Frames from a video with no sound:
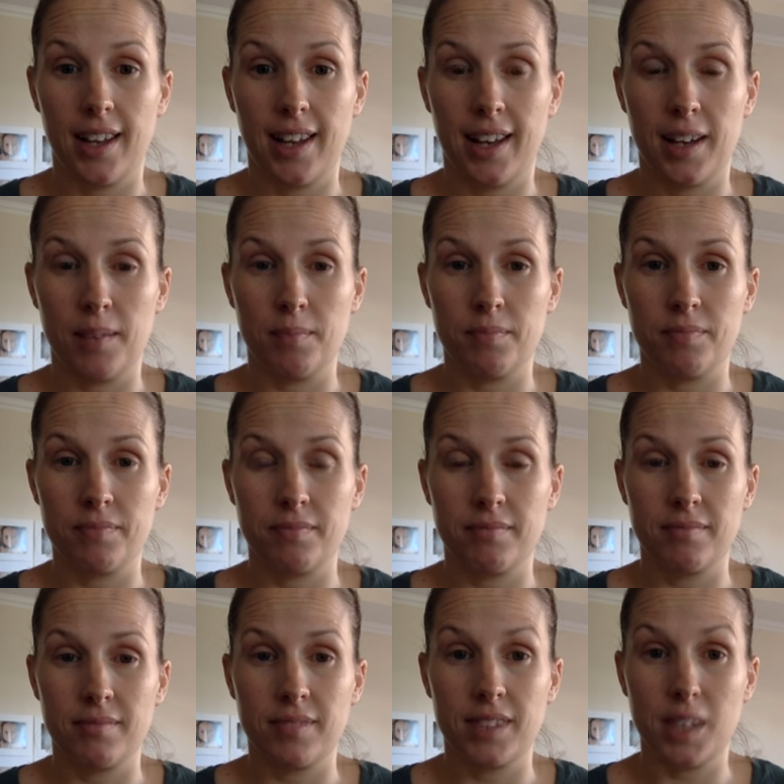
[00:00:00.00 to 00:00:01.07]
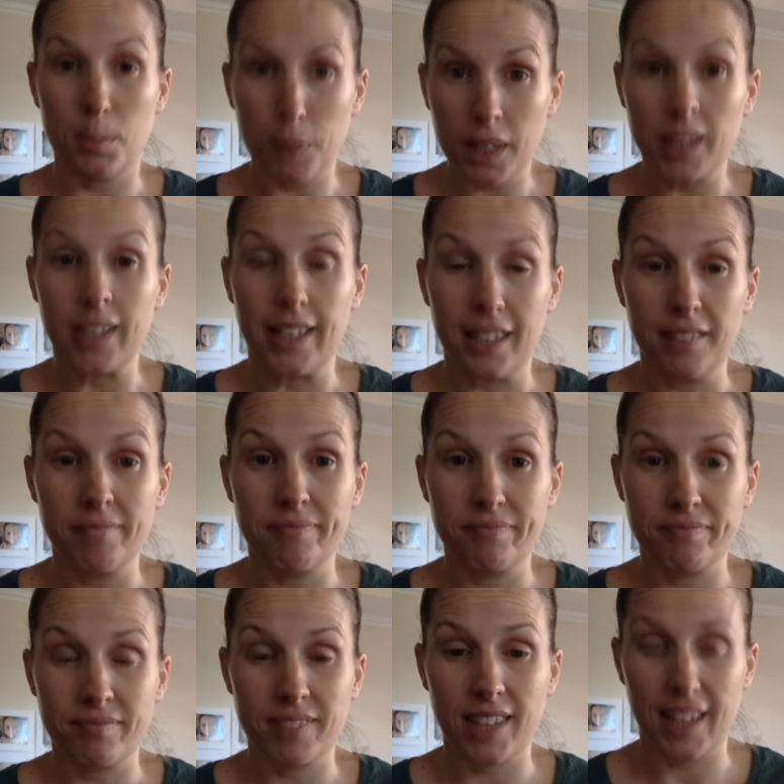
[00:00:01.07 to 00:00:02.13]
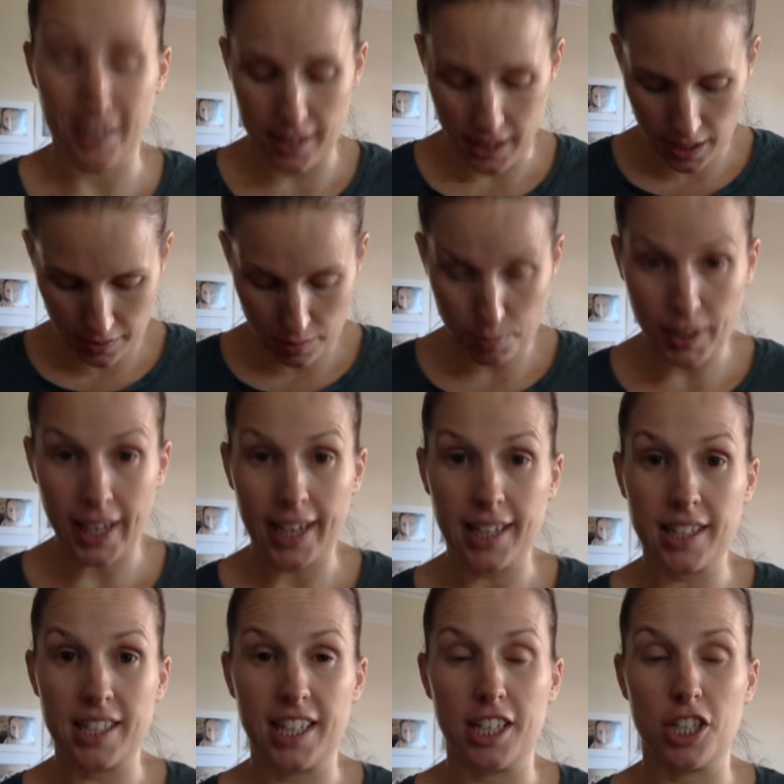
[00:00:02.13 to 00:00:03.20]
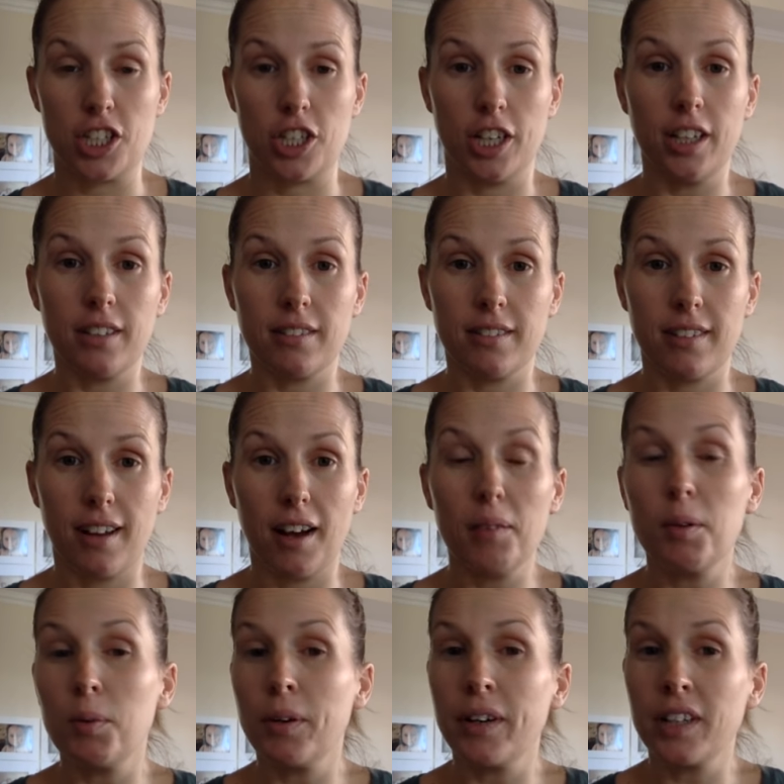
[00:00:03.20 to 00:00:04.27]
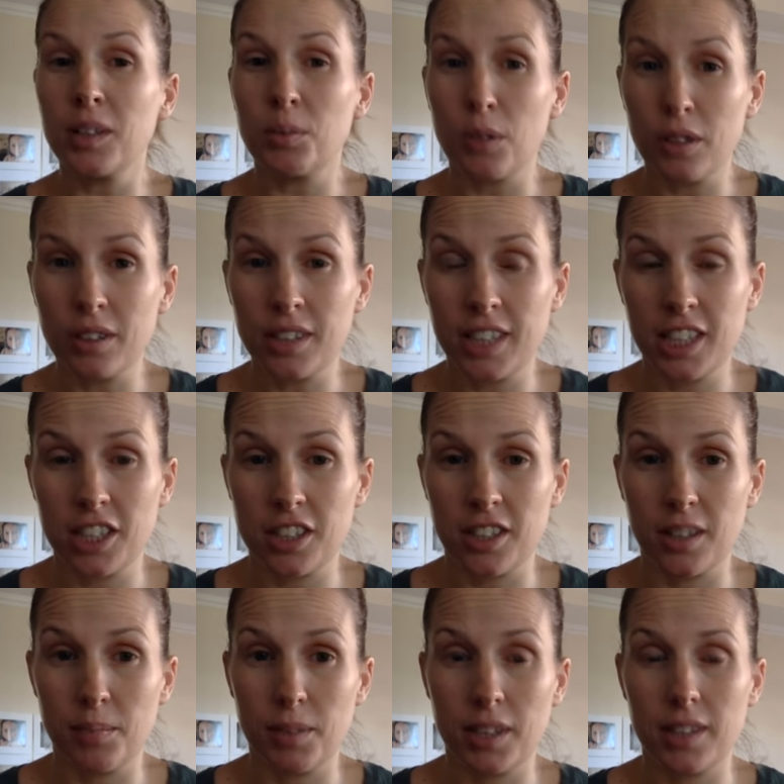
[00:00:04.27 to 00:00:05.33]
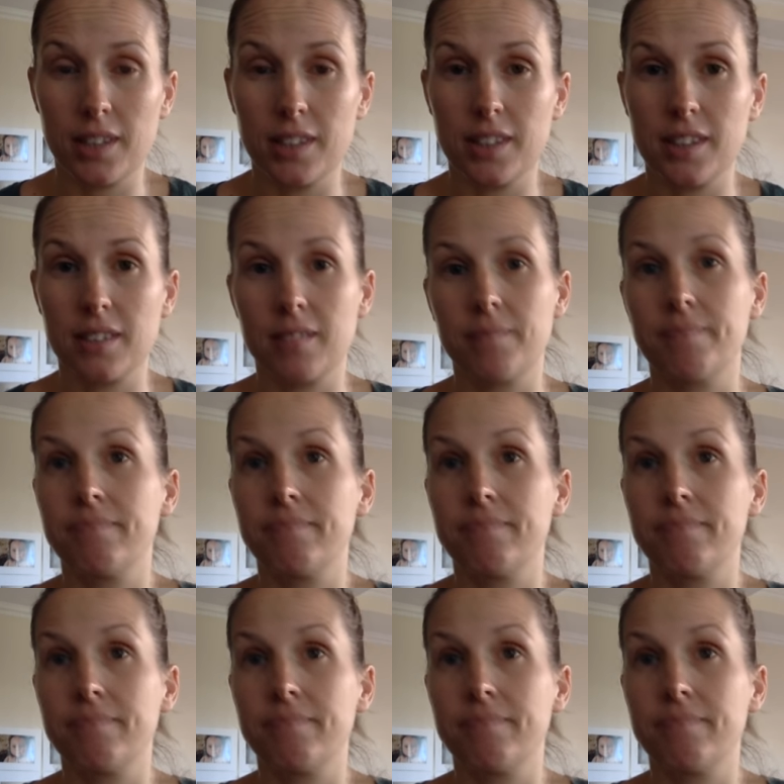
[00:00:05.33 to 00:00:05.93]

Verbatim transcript: Um, typically, instead of a plain t shirt, I'll be wearing a rock t shirt because